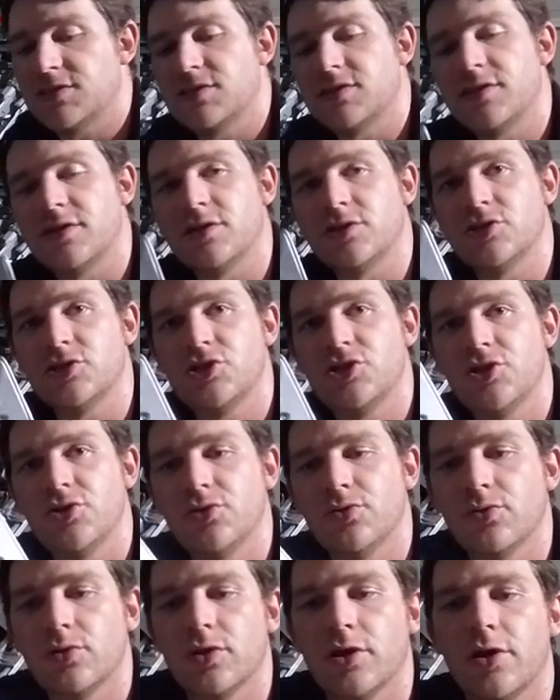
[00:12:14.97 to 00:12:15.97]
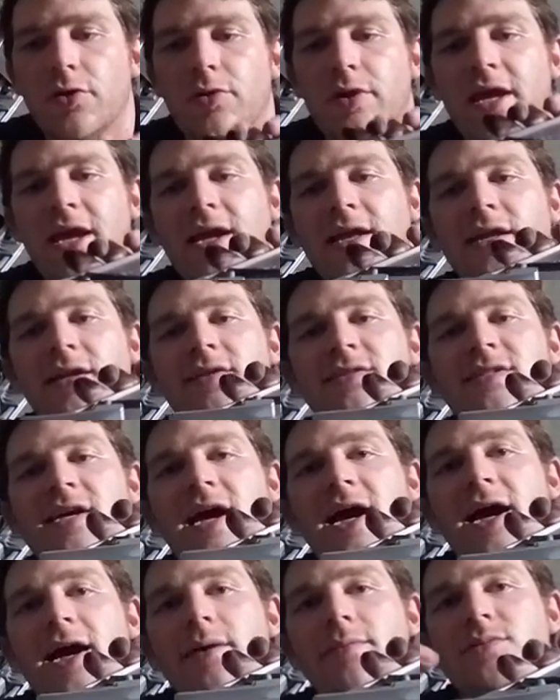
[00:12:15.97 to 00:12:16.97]
there's two locating
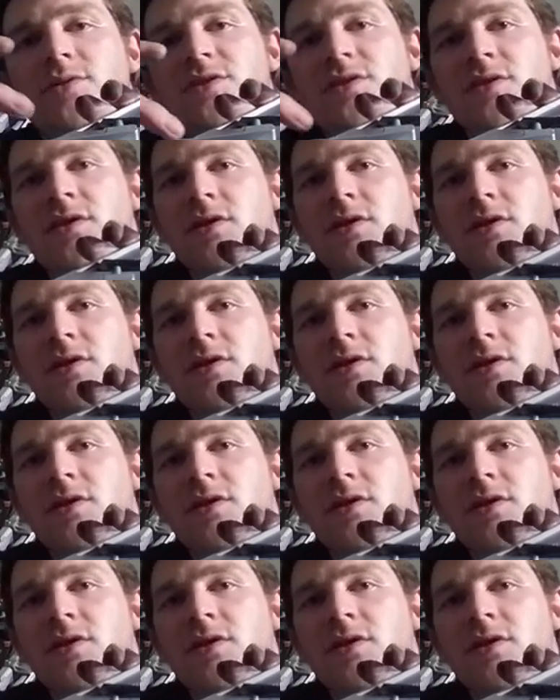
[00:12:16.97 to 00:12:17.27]
tabs.